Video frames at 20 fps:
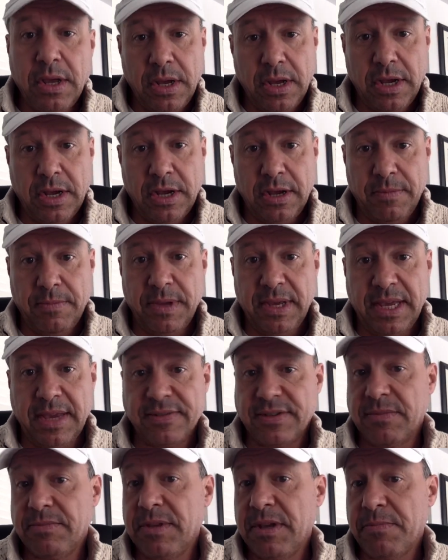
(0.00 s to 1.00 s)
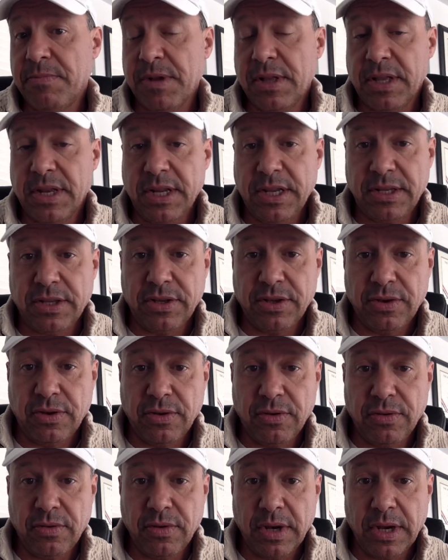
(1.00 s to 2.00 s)
um, it gives them the ability
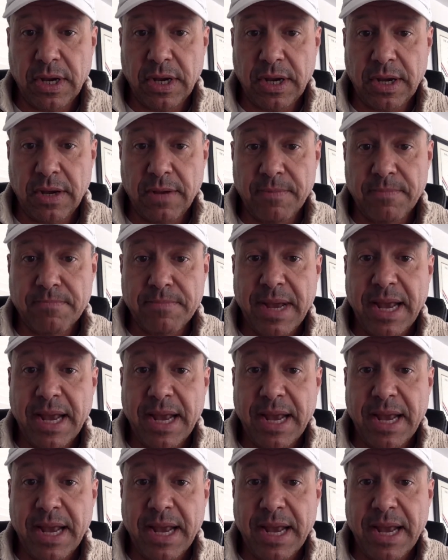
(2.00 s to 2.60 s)
to um,